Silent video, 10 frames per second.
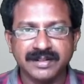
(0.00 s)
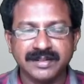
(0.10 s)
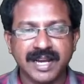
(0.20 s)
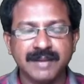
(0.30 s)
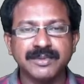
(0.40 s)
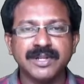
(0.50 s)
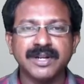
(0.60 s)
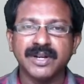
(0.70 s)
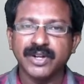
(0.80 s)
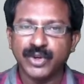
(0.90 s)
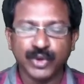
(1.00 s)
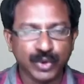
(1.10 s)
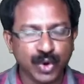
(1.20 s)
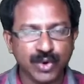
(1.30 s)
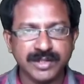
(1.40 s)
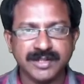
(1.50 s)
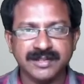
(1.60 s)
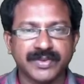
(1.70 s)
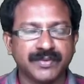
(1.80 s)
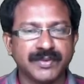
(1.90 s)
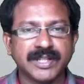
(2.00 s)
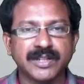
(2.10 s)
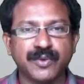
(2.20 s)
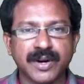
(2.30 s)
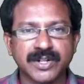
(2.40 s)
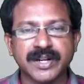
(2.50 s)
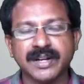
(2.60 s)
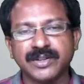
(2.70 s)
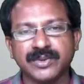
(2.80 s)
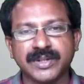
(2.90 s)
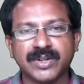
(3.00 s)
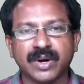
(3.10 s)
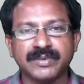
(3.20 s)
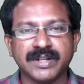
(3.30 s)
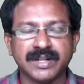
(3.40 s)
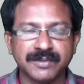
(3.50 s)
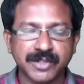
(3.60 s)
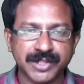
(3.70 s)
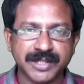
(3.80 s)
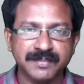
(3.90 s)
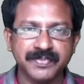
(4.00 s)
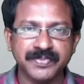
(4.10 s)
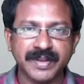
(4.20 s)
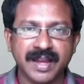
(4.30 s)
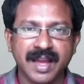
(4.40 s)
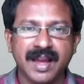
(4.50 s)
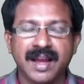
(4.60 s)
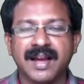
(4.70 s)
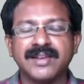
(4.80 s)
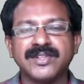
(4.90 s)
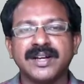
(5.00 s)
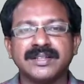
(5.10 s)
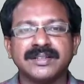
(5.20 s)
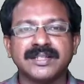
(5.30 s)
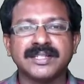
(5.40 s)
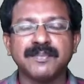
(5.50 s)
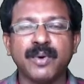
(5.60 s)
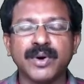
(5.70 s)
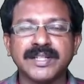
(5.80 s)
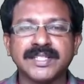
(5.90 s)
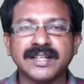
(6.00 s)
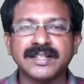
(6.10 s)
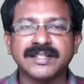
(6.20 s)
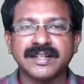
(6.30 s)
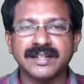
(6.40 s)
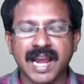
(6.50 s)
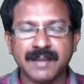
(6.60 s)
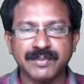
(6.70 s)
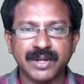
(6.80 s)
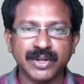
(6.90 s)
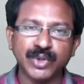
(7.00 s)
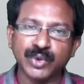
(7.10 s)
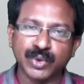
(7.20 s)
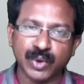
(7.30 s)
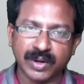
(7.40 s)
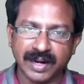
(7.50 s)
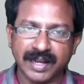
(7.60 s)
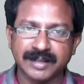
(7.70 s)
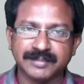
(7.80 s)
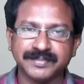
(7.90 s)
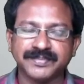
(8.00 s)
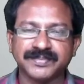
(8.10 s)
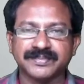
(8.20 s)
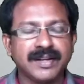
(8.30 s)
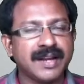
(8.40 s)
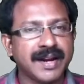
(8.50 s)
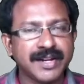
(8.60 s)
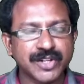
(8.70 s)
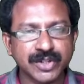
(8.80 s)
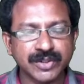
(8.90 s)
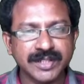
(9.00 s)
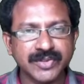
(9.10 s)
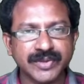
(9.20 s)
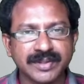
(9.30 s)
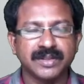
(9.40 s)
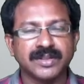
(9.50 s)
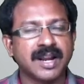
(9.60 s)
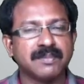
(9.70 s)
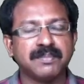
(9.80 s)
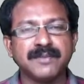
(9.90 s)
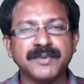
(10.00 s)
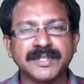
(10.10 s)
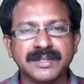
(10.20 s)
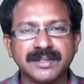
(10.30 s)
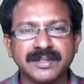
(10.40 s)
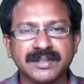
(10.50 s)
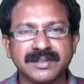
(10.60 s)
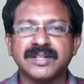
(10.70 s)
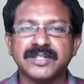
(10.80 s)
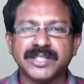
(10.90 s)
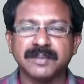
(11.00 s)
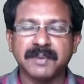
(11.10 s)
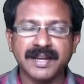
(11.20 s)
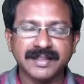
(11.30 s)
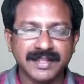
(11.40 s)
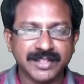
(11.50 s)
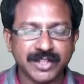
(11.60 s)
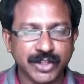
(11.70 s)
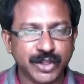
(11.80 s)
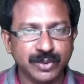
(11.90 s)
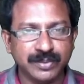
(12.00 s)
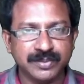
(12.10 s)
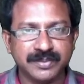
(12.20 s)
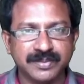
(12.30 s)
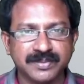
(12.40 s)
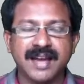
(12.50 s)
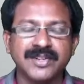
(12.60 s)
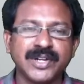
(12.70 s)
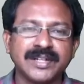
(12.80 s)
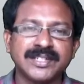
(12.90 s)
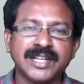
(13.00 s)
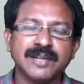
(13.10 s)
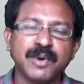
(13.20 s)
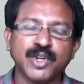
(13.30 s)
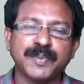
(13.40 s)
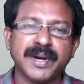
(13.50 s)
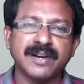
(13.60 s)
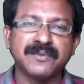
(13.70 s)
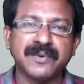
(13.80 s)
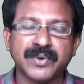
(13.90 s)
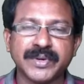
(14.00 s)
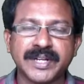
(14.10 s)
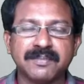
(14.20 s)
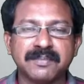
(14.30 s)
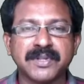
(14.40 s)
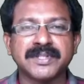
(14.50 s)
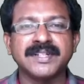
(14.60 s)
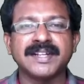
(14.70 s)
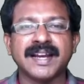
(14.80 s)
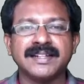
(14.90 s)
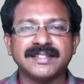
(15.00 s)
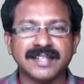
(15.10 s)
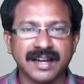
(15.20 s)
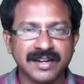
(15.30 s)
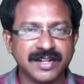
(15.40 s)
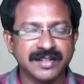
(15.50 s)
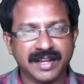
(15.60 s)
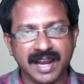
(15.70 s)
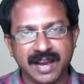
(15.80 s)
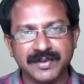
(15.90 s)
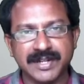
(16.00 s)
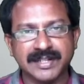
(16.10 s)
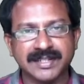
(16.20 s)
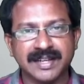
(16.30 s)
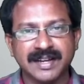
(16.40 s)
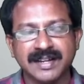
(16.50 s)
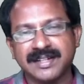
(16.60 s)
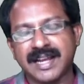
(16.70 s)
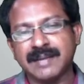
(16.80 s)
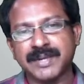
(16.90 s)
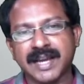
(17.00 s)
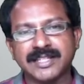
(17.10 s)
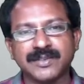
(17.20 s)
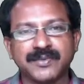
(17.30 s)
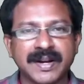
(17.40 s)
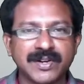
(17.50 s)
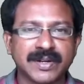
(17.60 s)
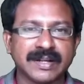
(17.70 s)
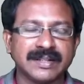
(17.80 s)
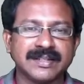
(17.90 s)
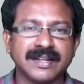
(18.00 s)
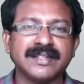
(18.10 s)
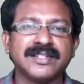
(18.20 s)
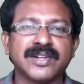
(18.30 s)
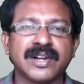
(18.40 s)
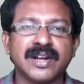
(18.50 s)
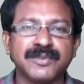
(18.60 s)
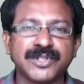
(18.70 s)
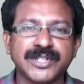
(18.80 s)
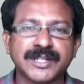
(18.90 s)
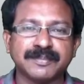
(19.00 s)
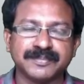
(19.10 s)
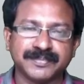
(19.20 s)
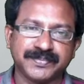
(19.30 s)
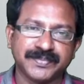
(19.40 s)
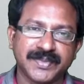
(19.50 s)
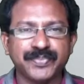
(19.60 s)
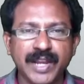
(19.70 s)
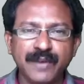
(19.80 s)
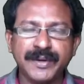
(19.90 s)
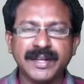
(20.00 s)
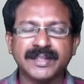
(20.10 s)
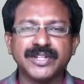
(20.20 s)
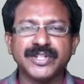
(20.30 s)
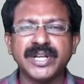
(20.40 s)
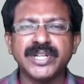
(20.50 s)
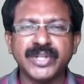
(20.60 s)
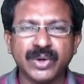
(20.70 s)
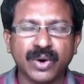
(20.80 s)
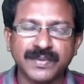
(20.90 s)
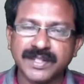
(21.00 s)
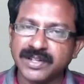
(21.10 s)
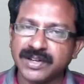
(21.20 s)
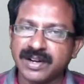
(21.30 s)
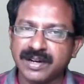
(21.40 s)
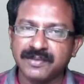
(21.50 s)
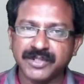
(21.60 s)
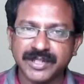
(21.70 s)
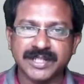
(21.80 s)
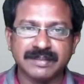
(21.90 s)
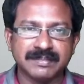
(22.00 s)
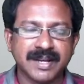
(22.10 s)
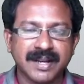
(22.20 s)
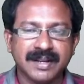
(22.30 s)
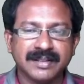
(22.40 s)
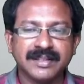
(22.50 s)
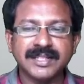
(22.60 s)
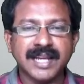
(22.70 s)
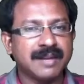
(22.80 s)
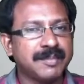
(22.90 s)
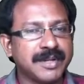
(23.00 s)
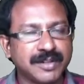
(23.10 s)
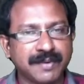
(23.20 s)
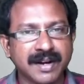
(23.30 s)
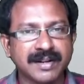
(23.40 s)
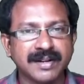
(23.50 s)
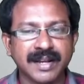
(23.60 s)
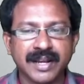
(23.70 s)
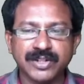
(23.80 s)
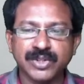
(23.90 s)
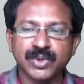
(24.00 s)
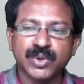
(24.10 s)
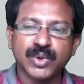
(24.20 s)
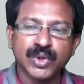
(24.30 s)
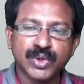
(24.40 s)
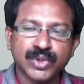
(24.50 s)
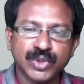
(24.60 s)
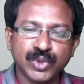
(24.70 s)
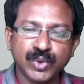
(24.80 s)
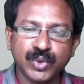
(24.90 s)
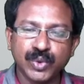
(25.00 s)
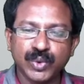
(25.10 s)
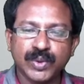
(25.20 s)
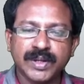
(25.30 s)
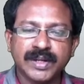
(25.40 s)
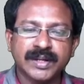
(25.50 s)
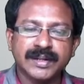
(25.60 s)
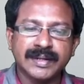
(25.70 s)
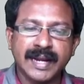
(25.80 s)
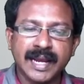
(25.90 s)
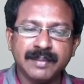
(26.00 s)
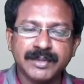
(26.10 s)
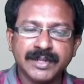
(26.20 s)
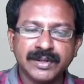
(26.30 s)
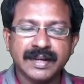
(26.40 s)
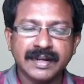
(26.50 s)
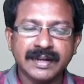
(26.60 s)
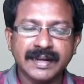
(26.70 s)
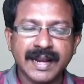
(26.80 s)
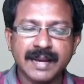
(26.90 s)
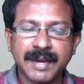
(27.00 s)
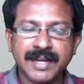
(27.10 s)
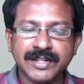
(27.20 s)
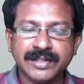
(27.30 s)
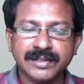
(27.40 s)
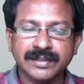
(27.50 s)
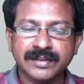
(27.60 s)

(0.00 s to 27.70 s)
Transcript: named neurons, which are the functional unit of the nervous system, and the supporting cells named neuroglia. In addition to this, there are blood vessels supplying this tissue and cerebrospinal fluid present inside the cavities named as the ventricles in the central nervous system. If we take the tissue of the central nervous system, this can be divided into two named grey matter